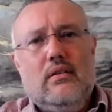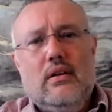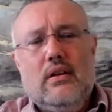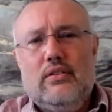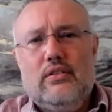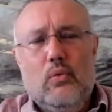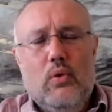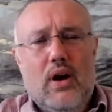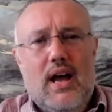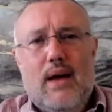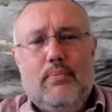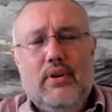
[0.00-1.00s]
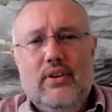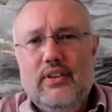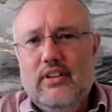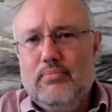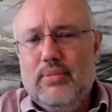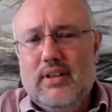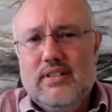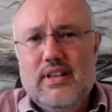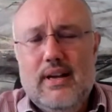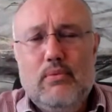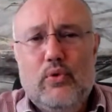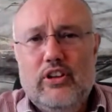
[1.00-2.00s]
And so what happens is by the
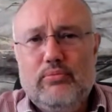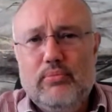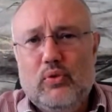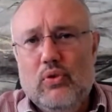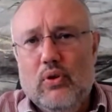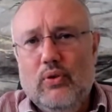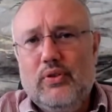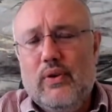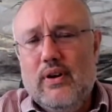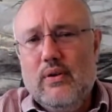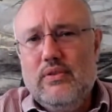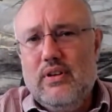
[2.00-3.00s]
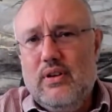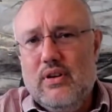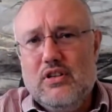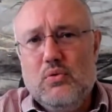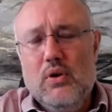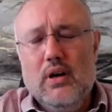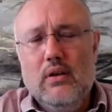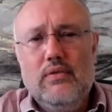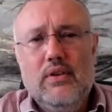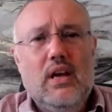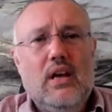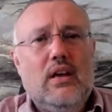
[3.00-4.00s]
time Christmas rolls around in year 12,
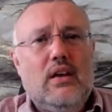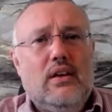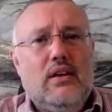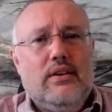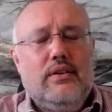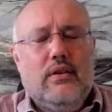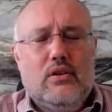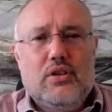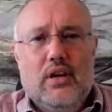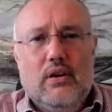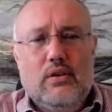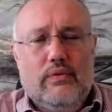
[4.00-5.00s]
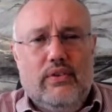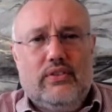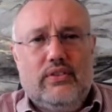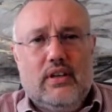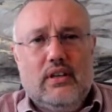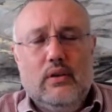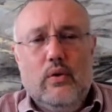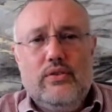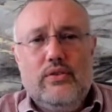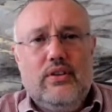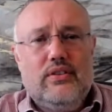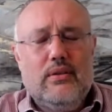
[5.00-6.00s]
your child all of a sudden
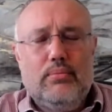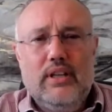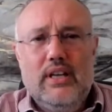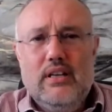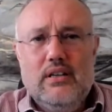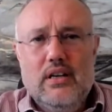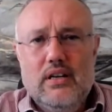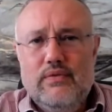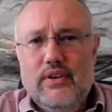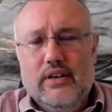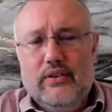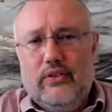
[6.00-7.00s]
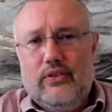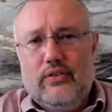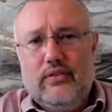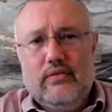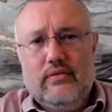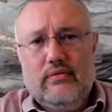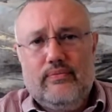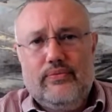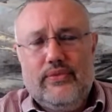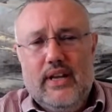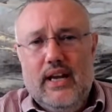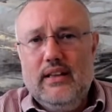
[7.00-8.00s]
loses complete confidence
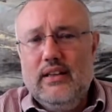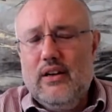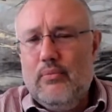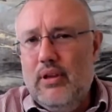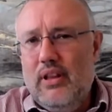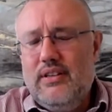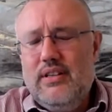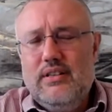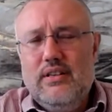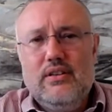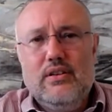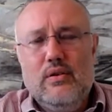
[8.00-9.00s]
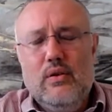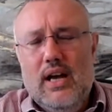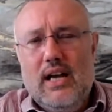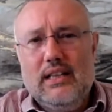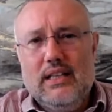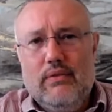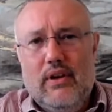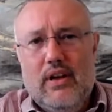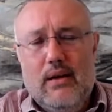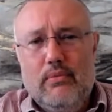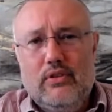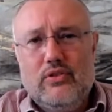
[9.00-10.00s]
in their ability to do A-level
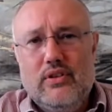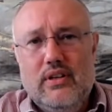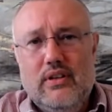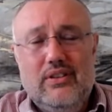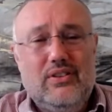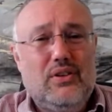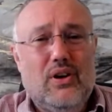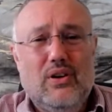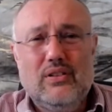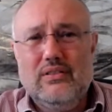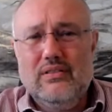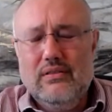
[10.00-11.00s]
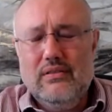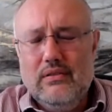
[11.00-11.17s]
chemistry. It's just gone.